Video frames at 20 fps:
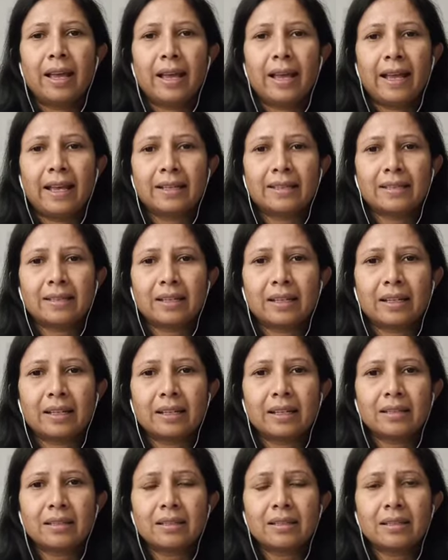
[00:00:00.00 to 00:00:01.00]

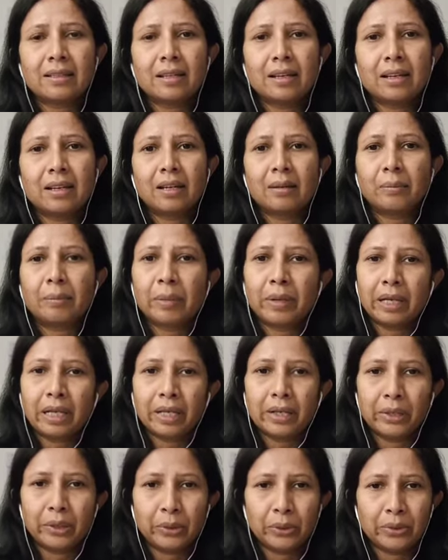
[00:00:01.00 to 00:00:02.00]
Astacus and
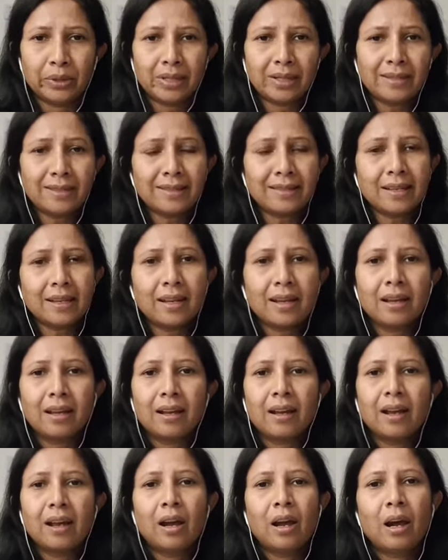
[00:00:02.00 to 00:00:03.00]
Pelinurus.
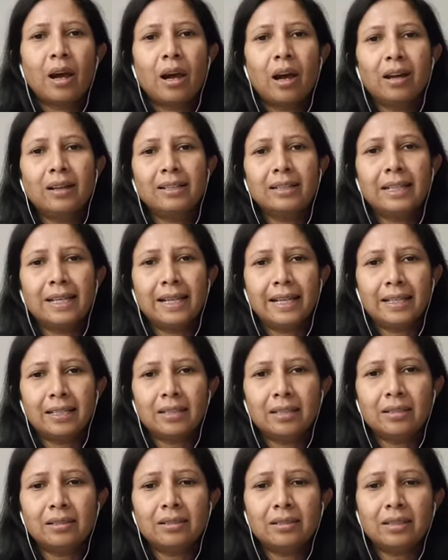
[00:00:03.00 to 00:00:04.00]
And
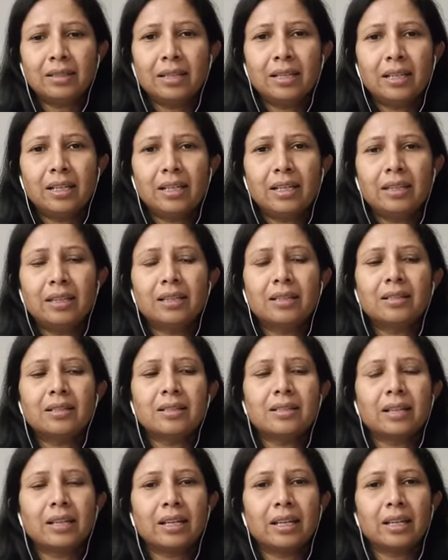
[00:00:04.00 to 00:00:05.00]
later in the
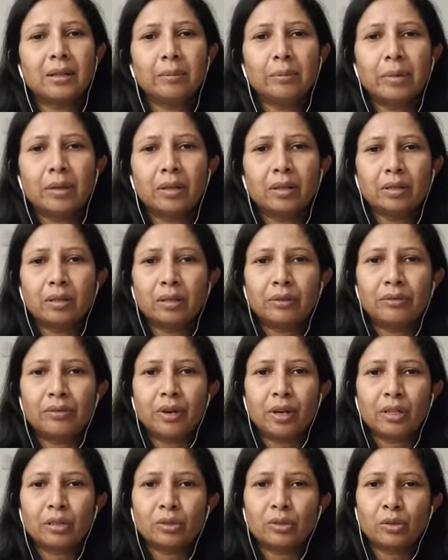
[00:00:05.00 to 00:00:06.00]
second part of
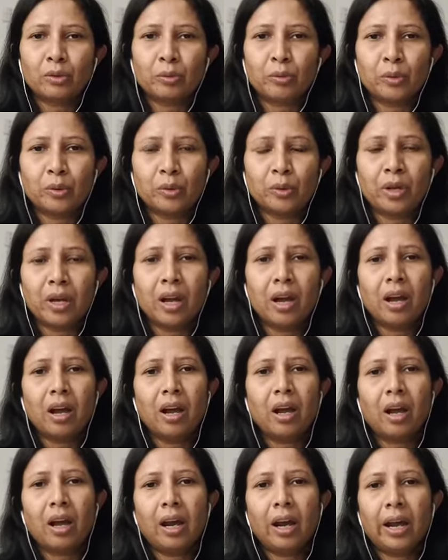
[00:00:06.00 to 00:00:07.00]
Arthropoda,
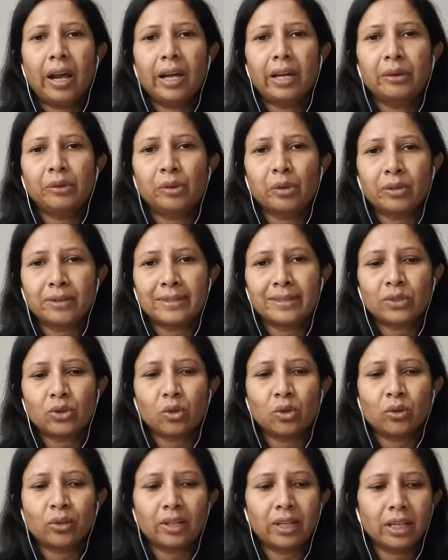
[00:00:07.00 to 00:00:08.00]
I was
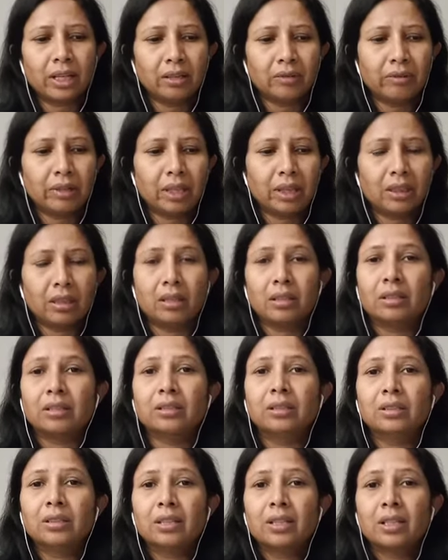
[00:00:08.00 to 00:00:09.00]
started with
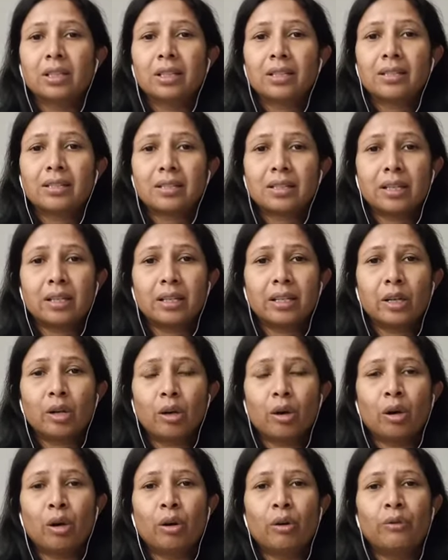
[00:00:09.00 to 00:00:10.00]
the study
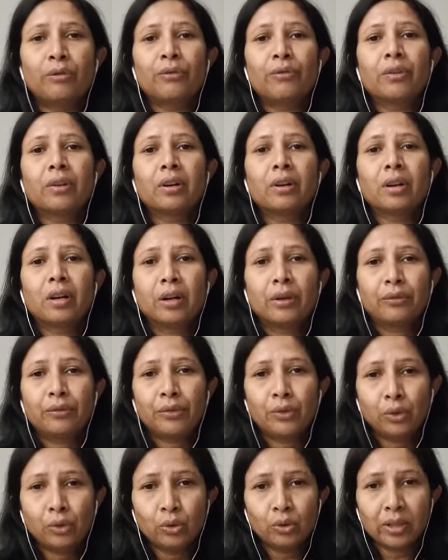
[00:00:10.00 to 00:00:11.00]
of
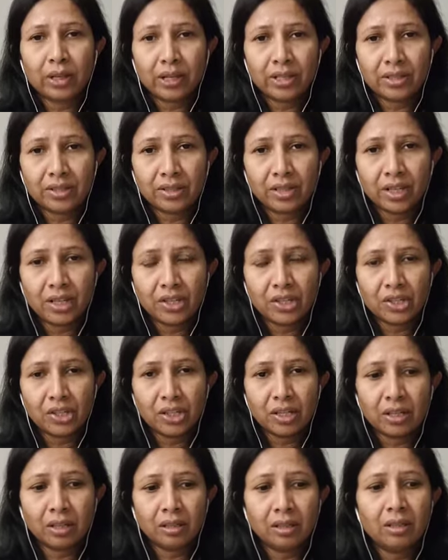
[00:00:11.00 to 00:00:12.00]
few
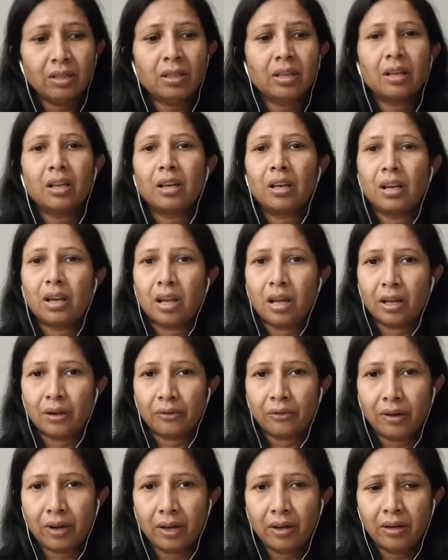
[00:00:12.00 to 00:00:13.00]
crustacean
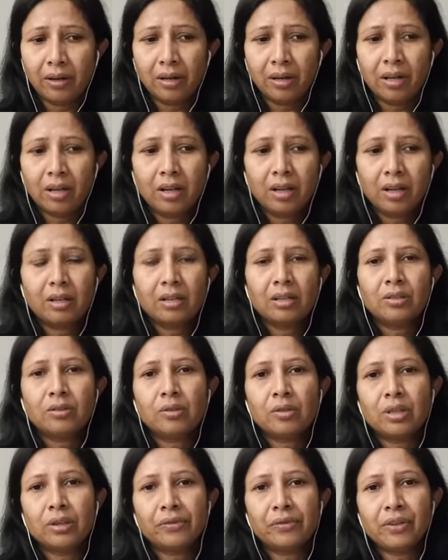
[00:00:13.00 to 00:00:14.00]
larvae.
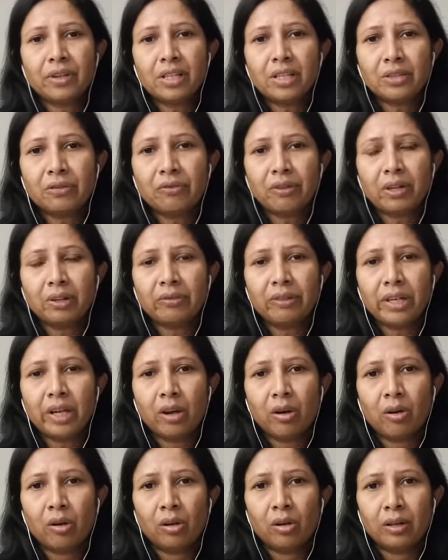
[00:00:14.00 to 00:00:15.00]
So the first one we
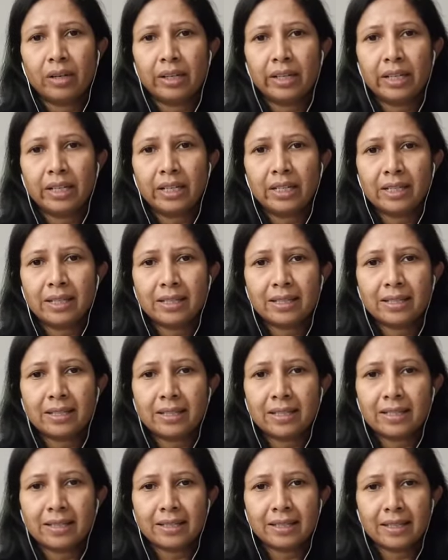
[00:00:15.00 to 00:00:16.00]
already
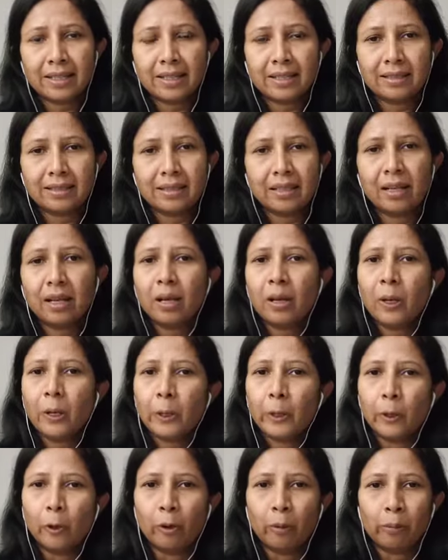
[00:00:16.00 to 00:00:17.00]
discussed is the
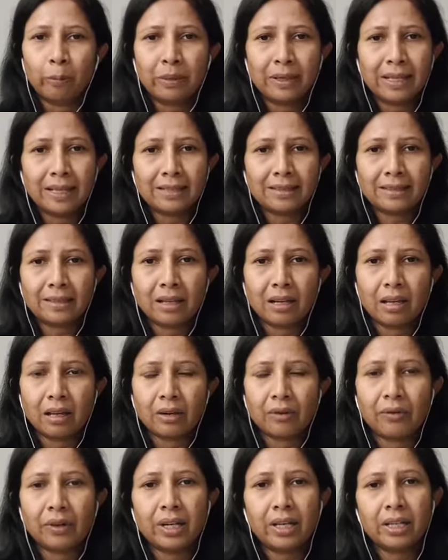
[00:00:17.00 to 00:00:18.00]
Nauplius
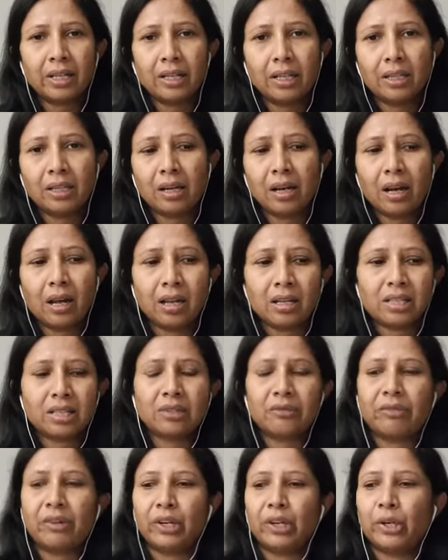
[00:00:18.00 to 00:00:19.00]
larva in the
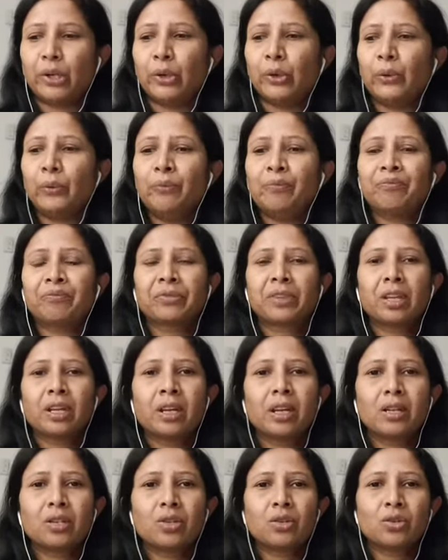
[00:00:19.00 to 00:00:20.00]
last video.
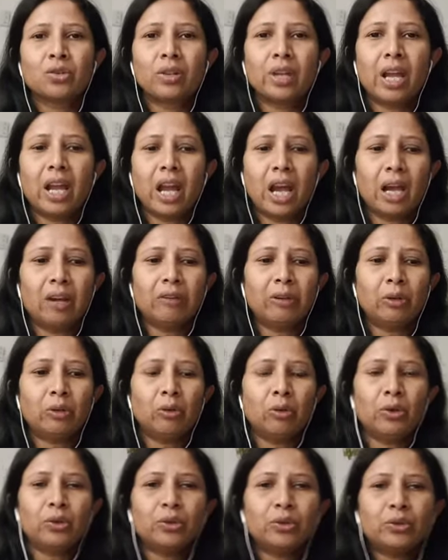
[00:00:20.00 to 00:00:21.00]
Today I will
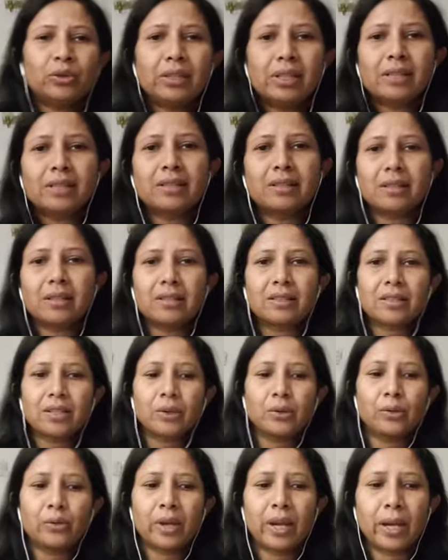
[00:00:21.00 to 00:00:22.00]
going to discuss
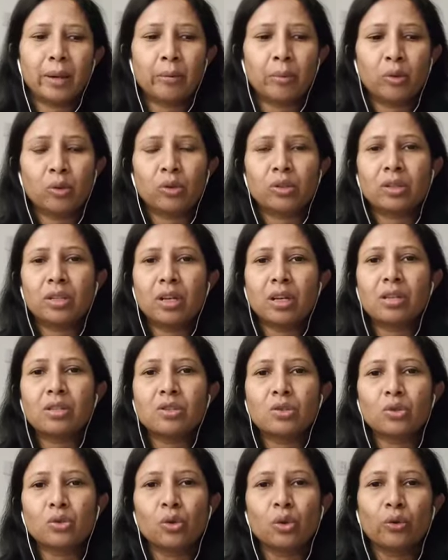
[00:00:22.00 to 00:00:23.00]
you about the
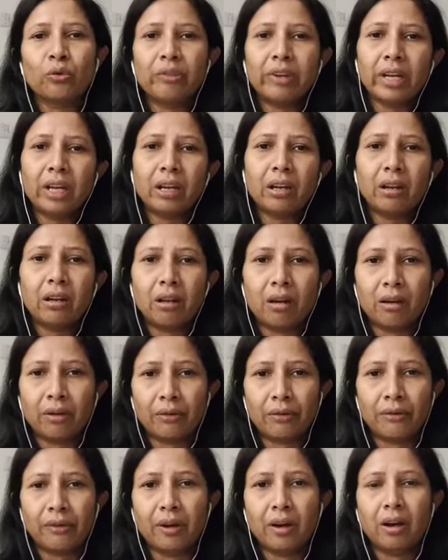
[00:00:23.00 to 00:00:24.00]
Zoea
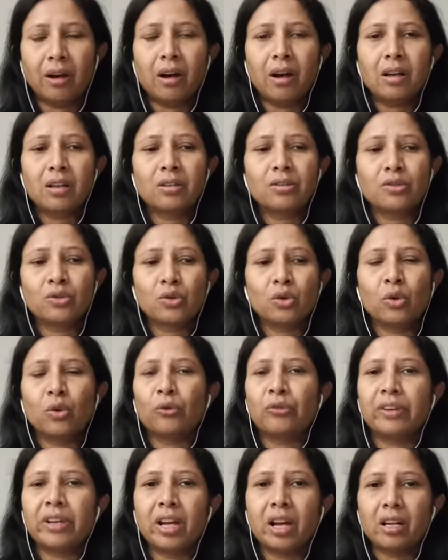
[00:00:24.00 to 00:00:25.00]
larva.
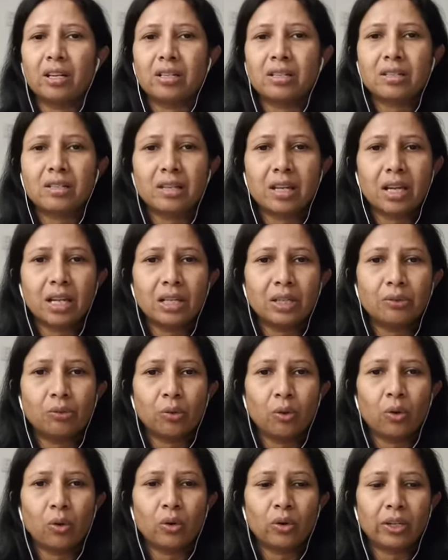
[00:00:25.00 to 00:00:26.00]
Zoea,
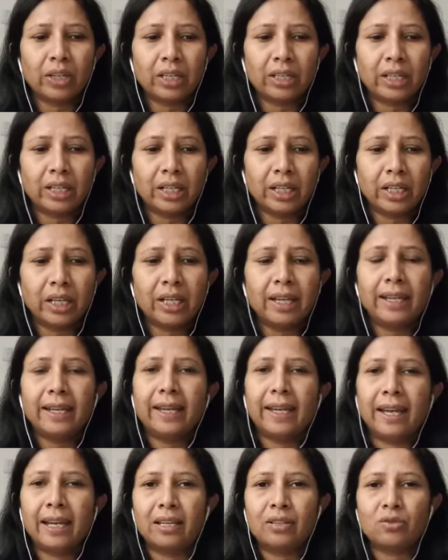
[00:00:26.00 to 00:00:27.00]

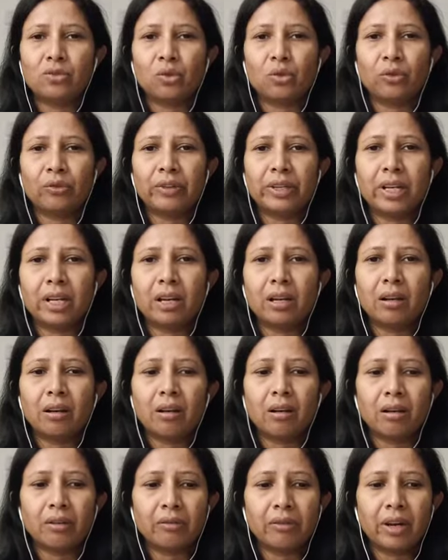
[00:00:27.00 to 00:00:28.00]
Z-O-E-A, Zoea
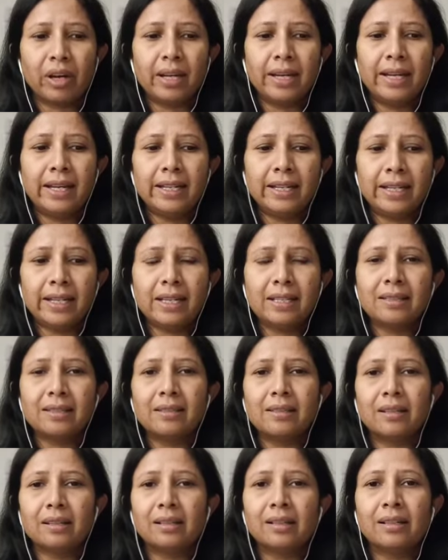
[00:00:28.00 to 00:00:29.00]
larva. It is
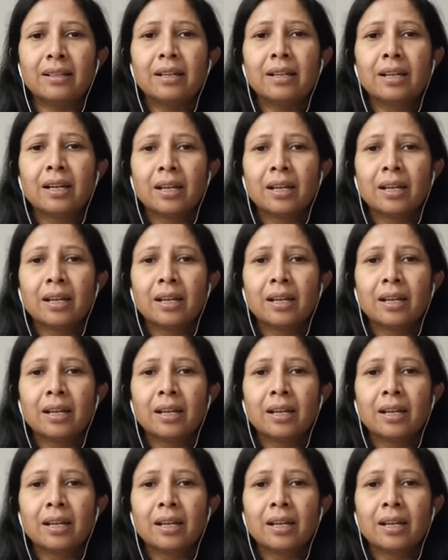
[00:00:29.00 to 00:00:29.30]
the